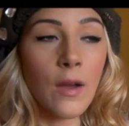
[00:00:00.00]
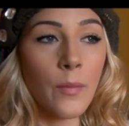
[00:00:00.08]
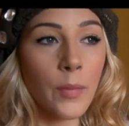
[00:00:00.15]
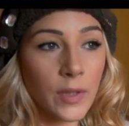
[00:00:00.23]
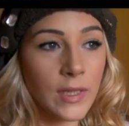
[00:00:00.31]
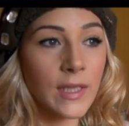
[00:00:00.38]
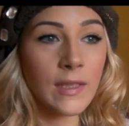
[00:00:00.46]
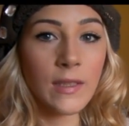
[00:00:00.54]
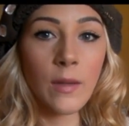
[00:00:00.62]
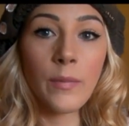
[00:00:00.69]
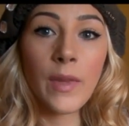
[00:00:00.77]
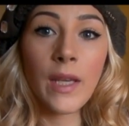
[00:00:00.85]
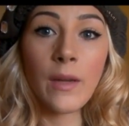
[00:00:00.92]
putting
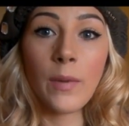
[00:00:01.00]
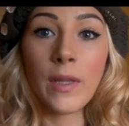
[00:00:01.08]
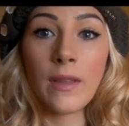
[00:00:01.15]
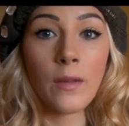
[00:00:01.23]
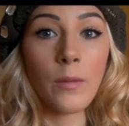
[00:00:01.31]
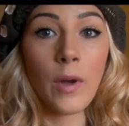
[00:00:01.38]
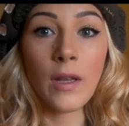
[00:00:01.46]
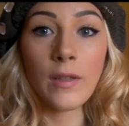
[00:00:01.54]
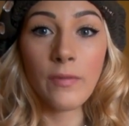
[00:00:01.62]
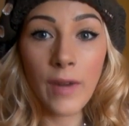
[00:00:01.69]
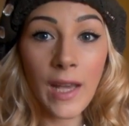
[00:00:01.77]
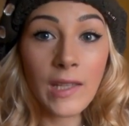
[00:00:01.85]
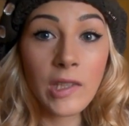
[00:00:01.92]
something with the word
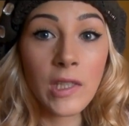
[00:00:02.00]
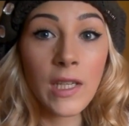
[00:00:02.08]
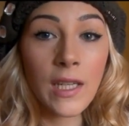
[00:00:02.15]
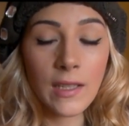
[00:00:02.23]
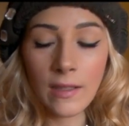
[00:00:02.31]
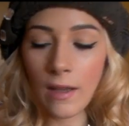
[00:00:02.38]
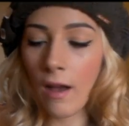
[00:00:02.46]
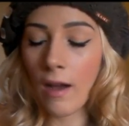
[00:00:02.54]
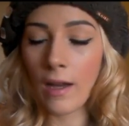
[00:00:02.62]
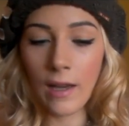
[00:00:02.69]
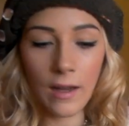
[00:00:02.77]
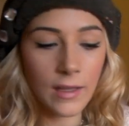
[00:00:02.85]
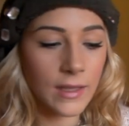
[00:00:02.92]
flash in it,
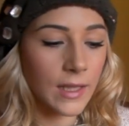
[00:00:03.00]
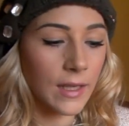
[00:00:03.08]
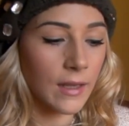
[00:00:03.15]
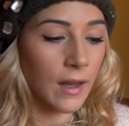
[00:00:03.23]
highlighting,